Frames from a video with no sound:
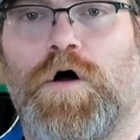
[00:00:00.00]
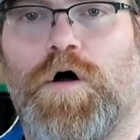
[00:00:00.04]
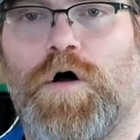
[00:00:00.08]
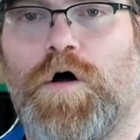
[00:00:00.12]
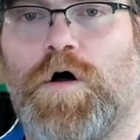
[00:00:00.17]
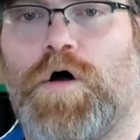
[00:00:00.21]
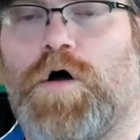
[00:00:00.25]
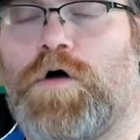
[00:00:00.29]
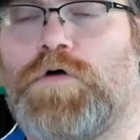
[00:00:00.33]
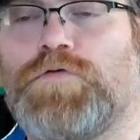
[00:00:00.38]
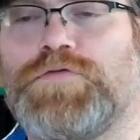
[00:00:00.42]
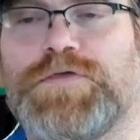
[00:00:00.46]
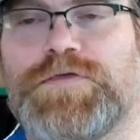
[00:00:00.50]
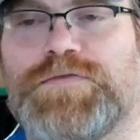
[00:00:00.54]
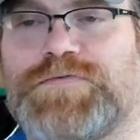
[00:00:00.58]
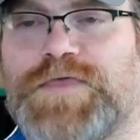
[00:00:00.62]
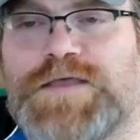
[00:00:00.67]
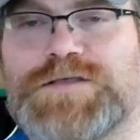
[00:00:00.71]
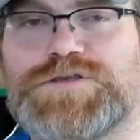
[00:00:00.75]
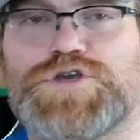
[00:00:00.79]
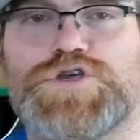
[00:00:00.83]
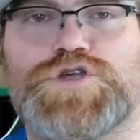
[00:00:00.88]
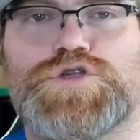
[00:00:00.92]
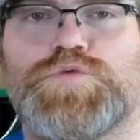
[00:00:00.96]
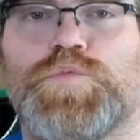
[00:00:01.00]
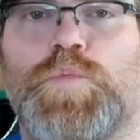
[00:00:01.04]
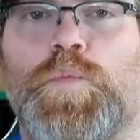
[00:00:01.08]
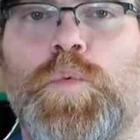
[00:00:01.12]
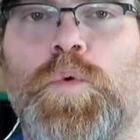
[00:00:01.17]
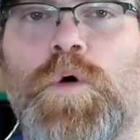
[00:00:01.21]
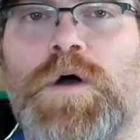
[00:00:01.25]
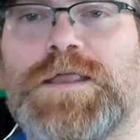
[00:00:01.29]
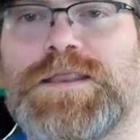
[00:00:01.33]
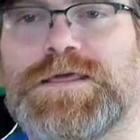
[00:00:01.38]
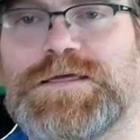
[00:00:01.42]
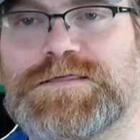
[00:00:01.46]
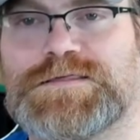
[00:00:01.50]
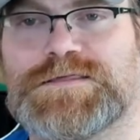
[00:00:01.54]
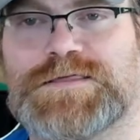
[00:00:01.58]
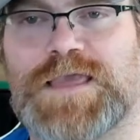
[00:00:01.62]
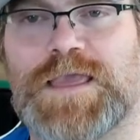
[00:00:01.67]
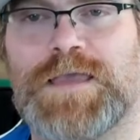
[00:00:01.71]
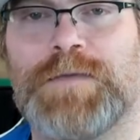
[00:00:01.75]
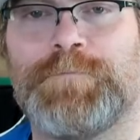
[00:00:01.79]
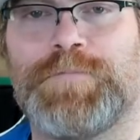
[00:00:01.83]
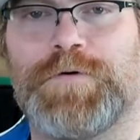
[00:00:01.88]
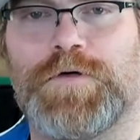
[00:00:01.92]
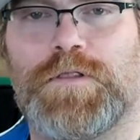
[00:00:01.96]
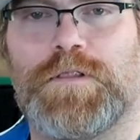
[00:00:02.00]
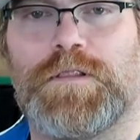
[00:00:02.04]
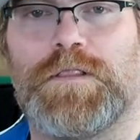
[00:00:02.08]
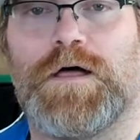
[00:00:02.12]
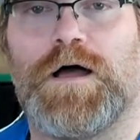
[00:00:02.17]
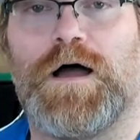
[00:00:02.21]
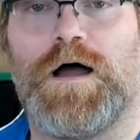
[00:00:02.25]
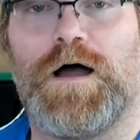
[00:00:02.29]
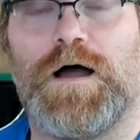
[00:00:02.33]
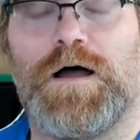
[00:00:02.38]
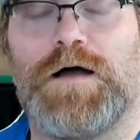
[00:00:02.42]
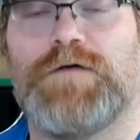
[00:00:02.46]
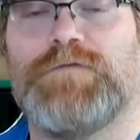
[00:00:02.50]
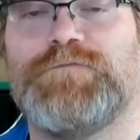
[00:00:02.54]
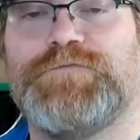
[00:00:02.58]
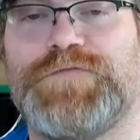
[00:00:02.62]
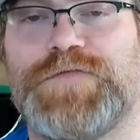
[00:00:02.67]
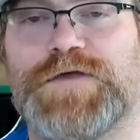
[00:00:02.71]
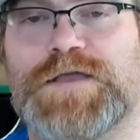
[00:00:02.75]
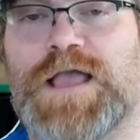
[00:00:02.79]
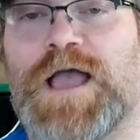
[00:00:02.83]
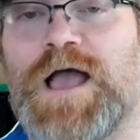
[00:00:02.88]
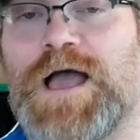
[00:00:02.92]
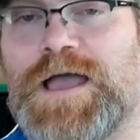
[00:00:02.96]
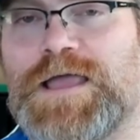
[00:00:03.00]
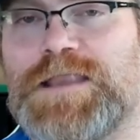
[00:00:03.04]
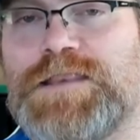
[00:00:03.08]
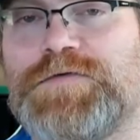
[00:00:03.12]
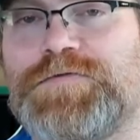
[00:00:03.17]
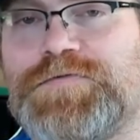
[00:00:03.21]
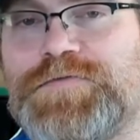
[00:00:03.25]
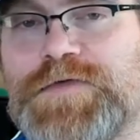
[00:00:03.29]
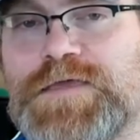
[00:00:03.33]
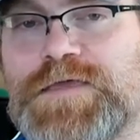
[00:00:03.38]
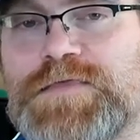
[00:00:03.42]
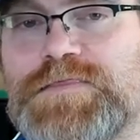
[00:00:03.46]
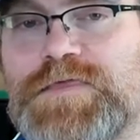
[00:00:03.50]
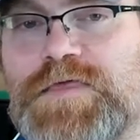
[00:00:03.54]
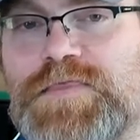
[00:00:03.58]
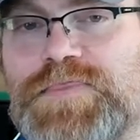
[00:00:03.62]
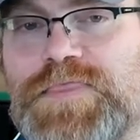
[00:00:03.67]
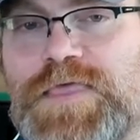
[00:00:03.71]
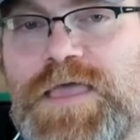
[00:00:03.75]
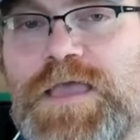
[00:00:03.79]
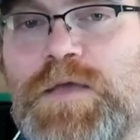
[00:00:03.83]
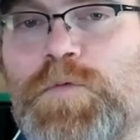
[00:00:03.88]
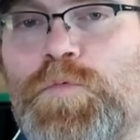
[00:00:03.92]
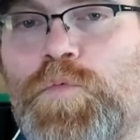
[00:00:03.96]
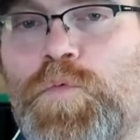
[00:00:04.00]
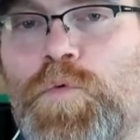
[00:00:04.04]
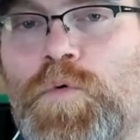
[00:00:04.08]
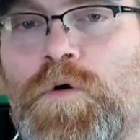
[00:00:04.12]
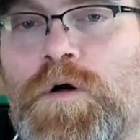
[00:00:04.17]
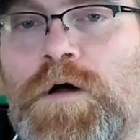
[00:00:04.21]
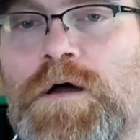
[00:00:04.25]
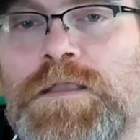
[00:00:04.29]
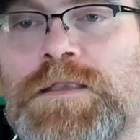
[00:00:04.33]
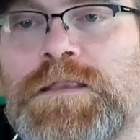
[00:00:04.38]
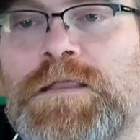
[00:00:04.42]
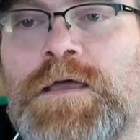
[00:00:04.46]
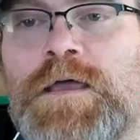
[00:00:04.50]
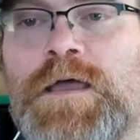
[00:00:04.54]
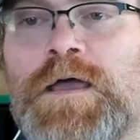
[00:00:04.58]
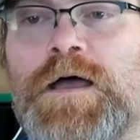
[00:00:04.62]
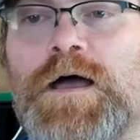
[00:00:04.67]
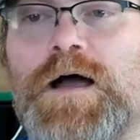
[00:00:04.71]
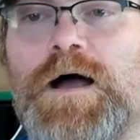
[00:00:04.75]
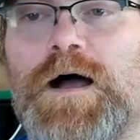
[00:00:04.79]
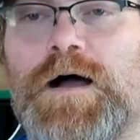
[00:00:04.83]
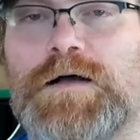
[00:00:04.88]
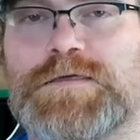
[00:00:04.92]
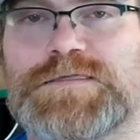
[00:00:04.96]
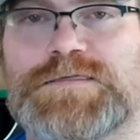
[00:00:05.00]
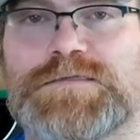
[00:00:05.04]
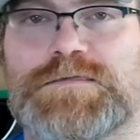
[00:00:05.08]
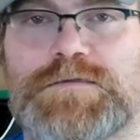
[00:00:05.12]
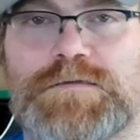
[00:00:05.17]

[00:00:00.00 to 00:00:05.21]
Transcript: All that's just one example of the kind of thing that they want a,